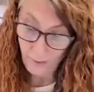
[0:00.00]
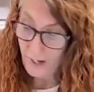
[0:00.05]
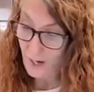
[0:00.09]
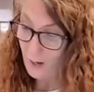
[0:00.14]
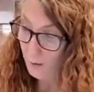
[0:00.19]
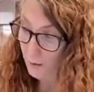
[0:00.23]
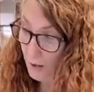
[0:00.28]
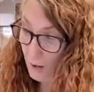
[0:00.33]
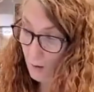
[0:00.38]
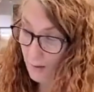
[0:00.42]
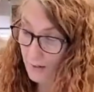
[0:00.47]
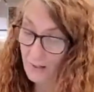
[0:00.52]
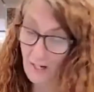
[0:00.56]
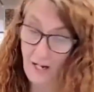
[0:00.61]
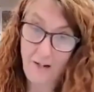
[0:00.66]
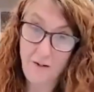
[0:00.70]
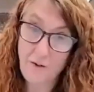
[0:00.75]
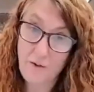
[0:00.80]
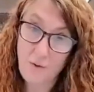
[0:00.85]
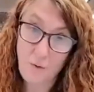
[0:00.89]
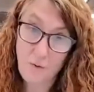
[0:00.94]
We don't know what
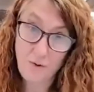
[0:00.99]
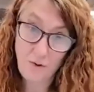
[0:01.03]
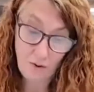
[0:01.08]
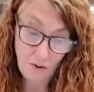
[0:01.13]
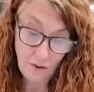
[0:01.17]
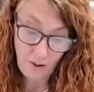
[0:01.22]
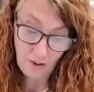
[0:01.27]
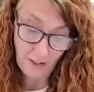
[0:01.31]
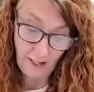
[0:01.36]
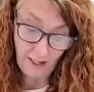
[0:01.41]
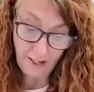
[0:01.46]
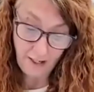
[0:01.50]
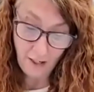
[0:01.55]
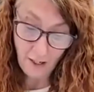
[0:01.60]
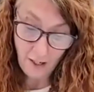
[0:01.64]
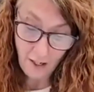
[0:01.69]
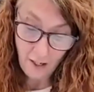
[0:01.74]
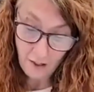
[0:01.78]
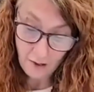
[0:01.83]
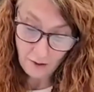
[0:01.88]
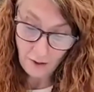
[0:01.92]
dinosaurs look like,
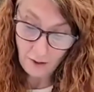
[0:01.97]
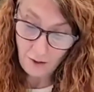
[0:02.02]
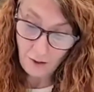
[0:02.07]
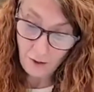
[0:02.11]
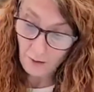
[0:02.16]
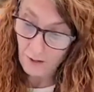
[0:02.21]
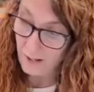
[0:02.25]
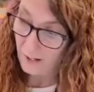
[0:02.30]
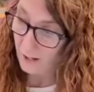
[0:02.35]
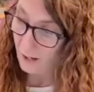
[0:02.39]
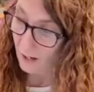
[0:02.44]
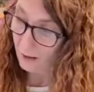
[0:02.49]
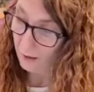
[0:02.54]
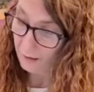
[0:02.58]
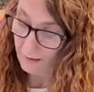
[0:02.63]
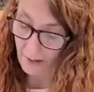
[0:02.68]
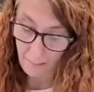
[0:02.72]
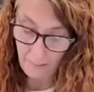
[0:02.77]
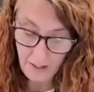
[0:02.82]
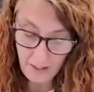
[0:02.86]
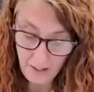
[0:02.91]
so you can
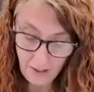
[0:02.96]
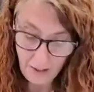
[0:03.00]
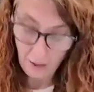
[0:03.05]
color them any